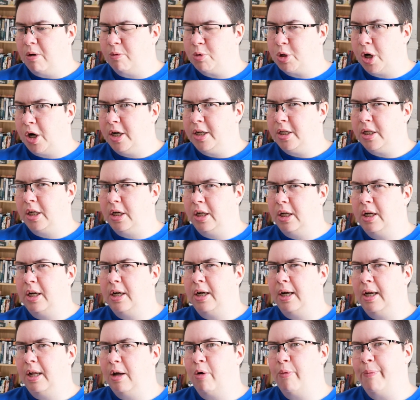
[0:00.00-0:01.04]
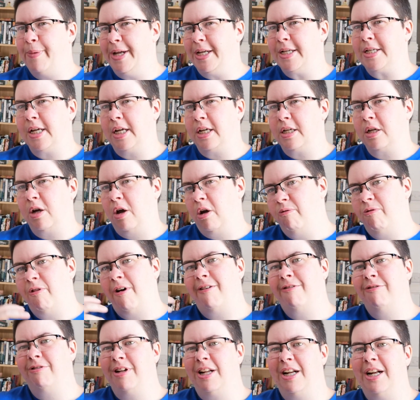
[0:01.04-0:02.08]
trying to learn little bits at a time
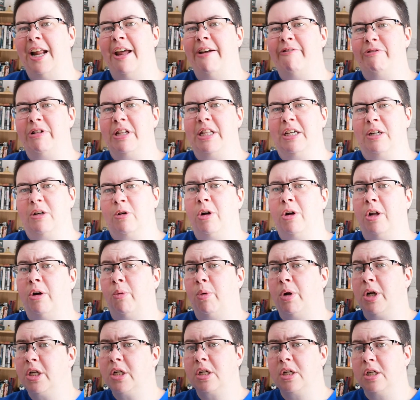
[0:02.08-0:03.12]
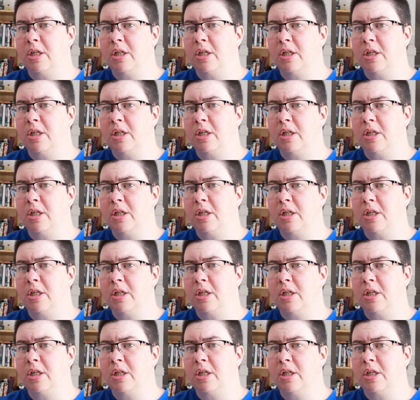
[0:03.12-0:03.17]
rather than everything all at once,